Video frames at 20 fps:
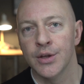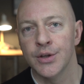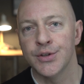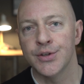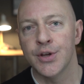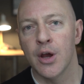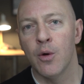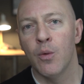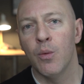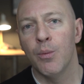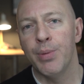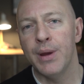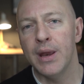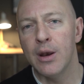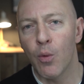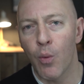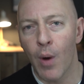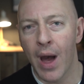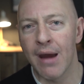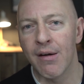So, being
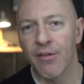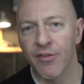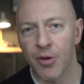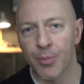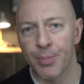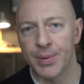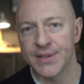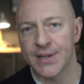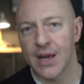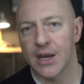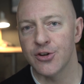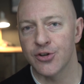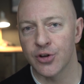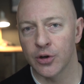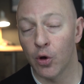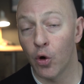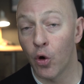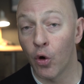aware of the potential